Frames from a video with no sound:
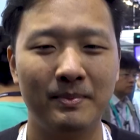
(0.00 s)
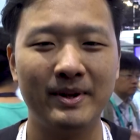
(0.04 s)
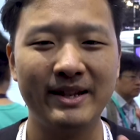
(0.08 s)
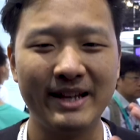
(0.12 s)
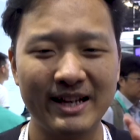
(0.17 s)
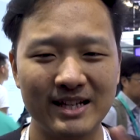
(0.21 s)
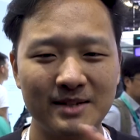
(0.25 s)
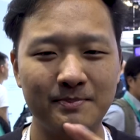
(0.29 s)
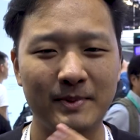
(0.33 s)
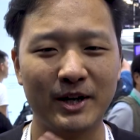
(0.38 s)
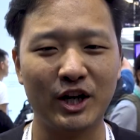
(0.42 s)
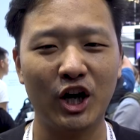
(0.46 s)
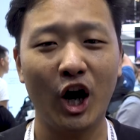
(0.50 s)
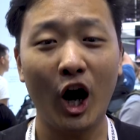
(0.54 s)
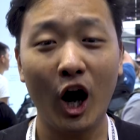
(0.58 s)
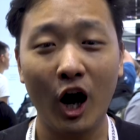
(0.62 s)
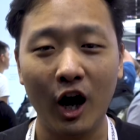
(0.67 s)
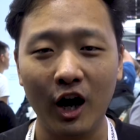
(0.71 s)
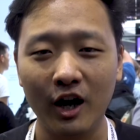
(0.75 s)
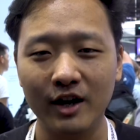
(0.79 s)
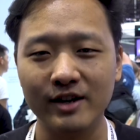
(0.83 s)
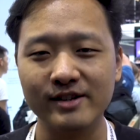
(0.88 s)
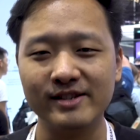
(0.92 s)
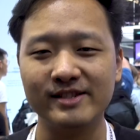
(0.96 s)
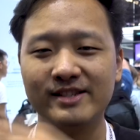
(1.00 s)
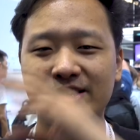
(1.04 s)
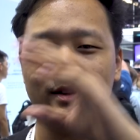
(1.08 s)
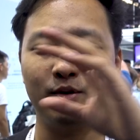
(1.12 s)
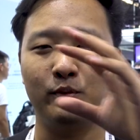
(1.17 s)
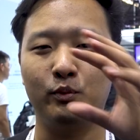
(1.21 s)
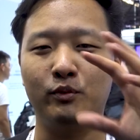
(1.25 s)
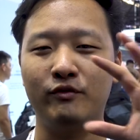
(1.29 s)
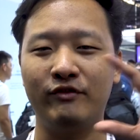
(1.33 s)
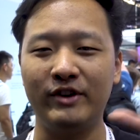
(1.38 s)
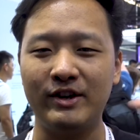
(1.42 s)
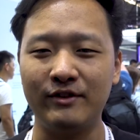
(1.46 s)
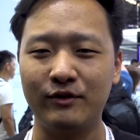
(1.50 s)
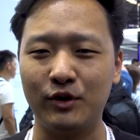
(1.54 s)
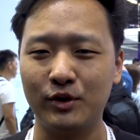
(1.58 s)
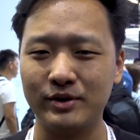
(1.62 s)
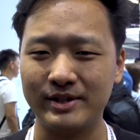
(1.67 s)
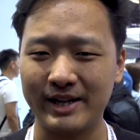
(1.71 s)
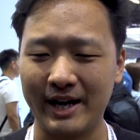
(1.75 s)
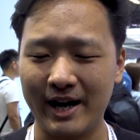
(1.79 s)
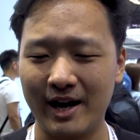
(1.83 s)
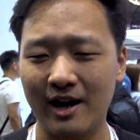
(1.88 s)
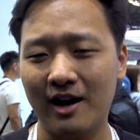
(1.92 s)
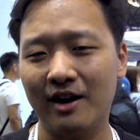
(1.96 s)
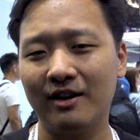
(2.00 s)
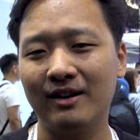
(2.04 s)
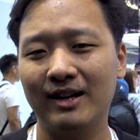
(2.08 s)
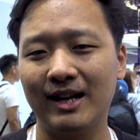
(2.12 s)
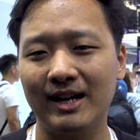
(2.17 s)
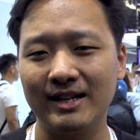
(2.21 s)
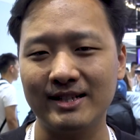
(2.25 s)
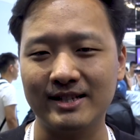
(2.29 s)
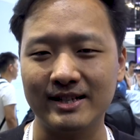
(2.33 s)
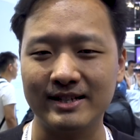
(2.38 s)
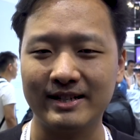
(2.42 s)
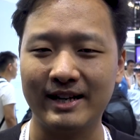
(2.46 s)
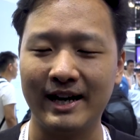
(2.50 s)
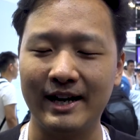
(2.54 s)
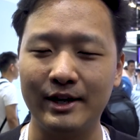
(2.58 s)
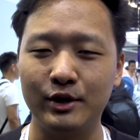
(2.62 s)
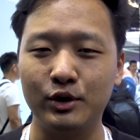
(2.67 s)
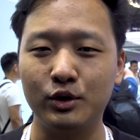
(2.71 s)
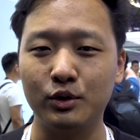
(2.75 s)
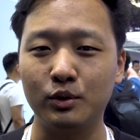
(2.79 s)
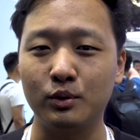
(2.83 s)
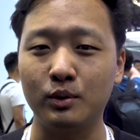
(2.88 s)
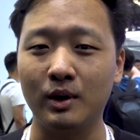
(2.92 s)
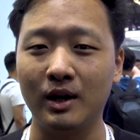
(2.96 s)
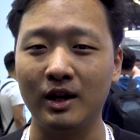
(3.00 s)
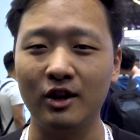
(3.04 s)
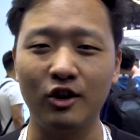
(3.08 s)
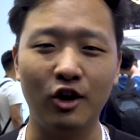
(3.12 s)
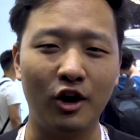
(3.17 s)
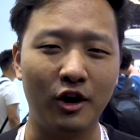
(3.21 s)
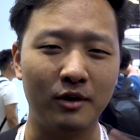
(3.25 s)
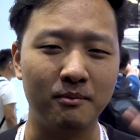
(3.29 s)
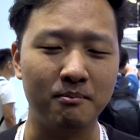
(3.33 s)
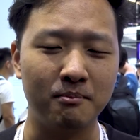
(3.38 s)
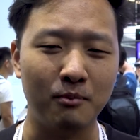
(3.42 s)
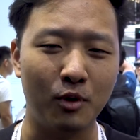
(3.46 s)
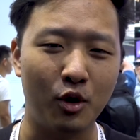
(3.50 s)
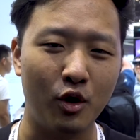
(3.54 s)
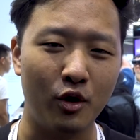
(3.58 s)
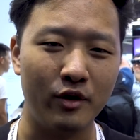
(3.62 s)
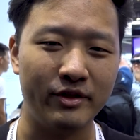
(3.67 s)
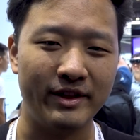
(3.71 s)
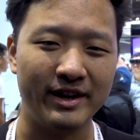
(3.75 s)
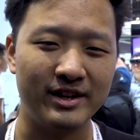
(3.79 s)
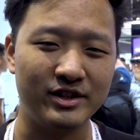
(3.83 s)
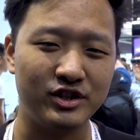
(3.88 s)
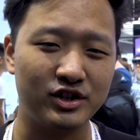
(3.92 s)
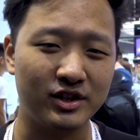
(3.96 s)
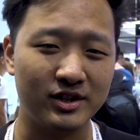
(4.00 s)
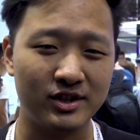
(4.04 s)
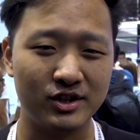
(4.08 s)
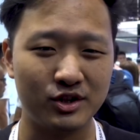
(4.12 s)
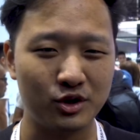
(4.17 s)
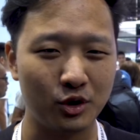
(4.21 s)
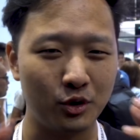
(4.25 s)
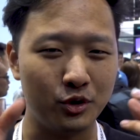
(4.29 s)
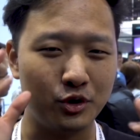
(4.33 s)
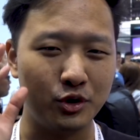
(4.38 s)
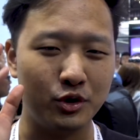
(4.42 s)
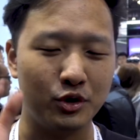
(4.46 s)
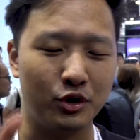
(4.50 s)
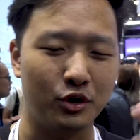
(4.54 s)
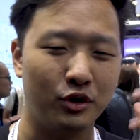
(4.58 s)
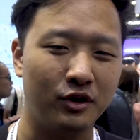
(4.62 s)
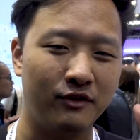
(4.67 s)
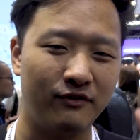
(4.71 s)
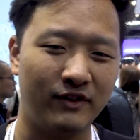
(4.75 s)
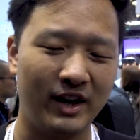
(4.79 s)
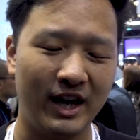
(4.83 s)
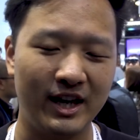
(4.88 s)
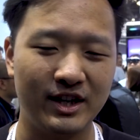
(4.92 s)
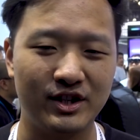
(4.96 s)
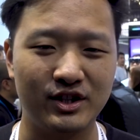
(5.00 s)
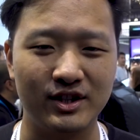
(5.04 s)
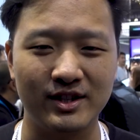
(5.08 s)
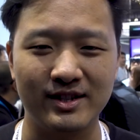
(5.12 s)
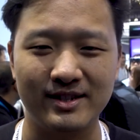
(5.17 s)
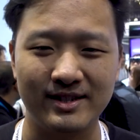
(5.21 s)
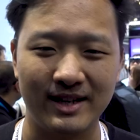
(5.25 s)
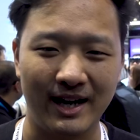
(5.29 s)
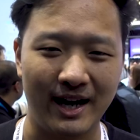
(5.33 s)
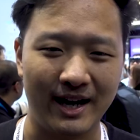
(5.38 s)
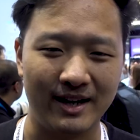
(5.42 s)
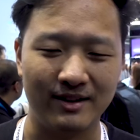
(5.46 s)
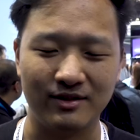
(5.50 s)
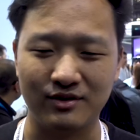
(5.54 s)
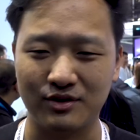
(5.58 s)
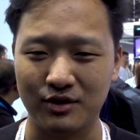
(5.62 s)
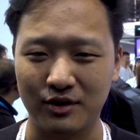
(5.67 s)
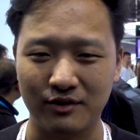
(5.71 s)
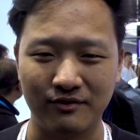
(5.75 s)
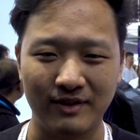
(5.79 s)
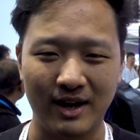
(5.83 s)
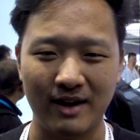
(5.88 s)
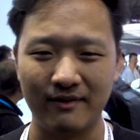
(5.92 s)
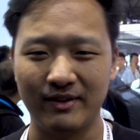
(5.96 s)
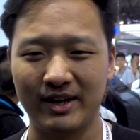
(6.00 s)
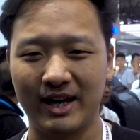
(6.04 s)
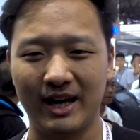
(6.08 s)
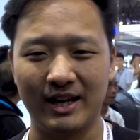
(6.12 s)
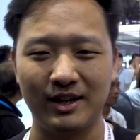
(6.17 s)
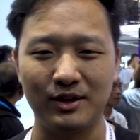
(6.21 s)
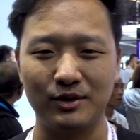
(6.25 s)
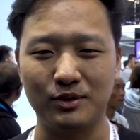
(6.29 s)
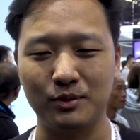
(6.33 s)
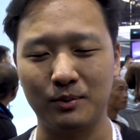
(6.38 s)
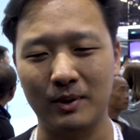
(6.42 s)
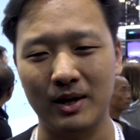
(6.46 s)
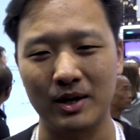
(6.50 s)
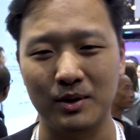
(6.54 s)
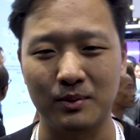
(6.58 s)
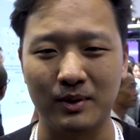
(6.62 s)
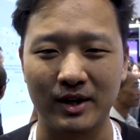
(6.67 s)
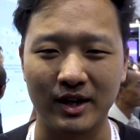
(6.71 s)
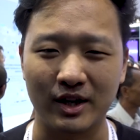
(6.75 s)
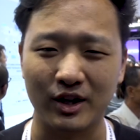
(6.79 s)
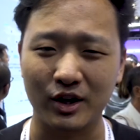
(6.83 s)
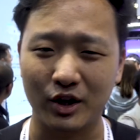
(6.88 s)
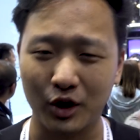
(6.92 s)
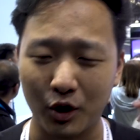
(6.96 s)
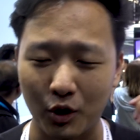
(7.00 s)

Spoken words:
But that's because Vivo's AR glasses can do a lot more than just show you your notifications and sort of navigate you to where you want to